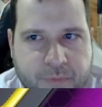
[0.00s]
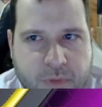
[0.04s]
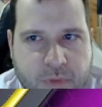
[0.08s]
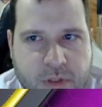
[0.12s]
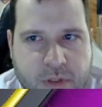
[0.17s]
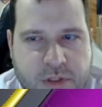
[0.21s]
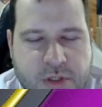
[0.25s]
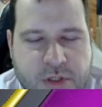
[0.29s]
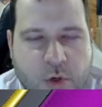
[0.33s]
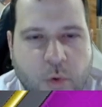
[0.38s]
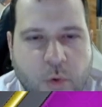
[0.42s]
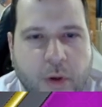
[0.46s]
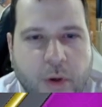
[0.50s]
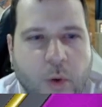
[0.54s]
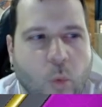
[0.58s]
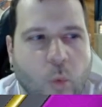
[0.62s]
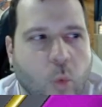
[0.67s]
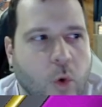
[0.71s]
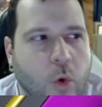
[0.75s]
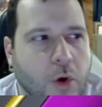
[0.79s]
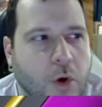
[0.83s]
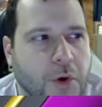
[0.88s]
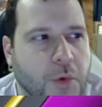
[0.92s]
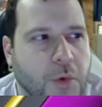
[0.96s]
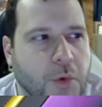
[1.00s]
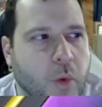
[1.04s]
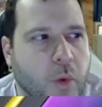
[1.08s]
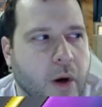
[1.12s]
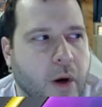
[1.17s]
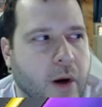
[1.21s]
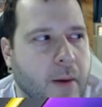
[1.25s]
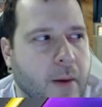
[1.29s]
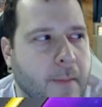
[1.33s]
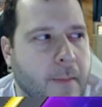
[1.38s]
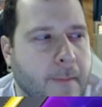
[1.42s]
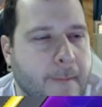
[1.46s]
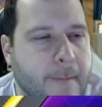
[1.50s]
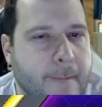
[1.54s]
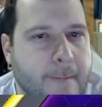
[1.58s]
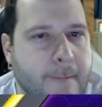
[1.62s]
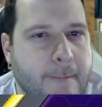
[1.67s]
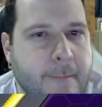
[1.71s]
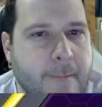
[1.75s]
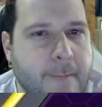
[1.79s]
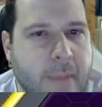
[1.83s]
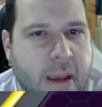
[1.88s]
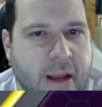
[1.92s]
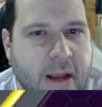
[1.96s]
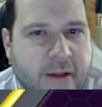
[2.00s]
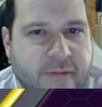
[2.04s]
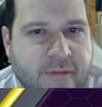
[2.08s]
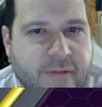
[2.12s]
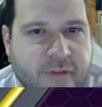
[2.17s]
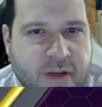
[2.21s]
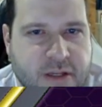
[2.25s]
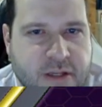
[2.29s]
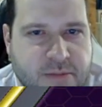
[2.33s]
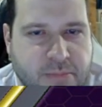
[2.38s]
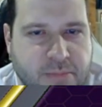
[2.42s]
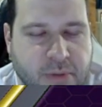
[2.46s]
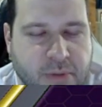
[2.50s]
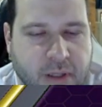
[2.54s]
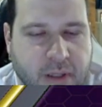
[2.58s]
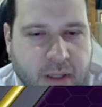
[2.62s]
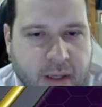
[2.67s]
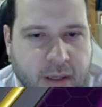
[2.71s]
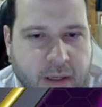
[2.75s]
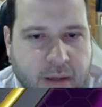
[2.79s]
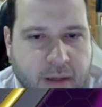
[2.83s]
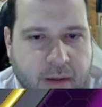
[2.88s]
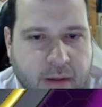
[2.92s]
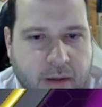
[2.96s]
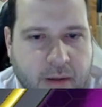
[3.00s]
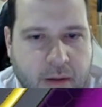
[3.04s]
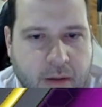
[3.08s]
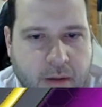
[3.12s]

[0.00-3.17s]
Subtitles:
So in a world where Manaphy is played,